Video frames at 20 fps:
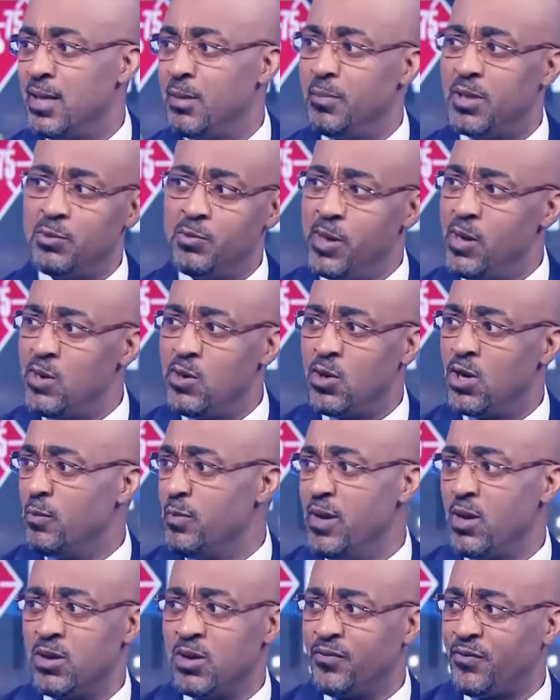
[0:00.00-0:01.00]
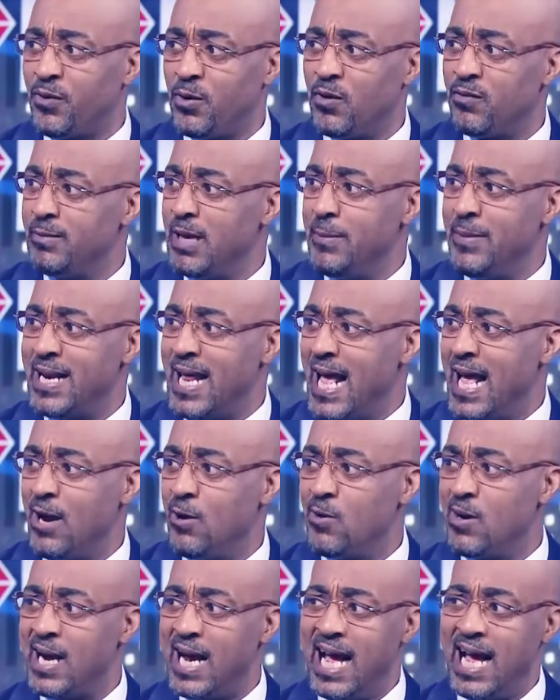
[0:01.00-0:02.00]
but we're only going to be on the floor for maybe an
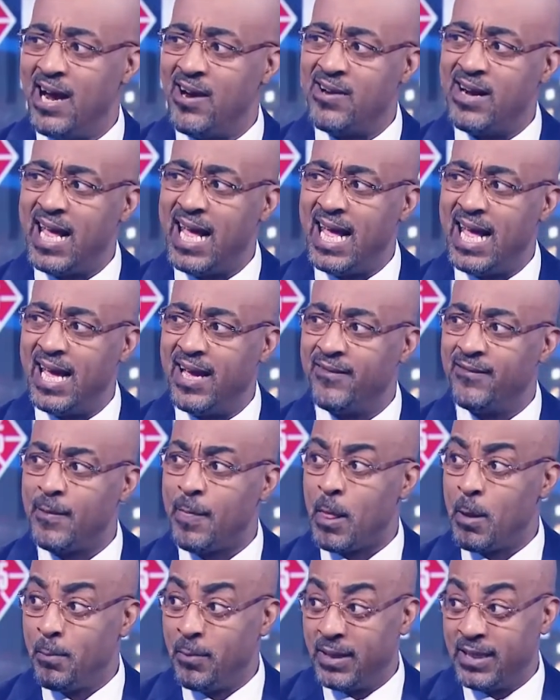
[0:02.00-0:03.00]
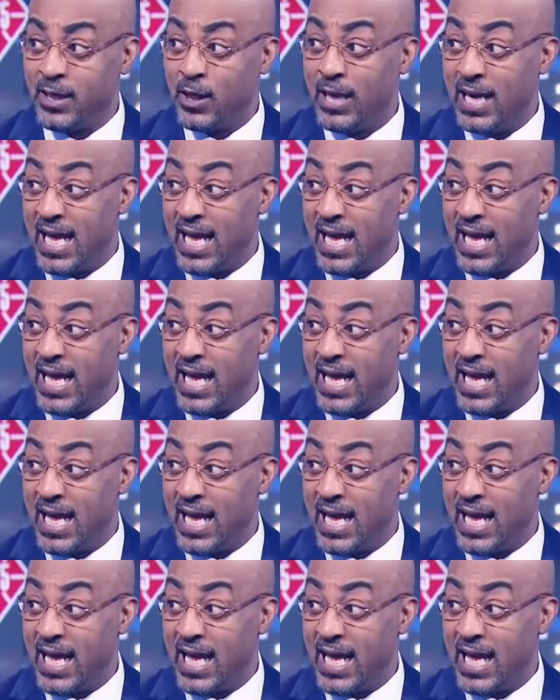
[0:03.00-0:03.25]
hour, hour and a half. But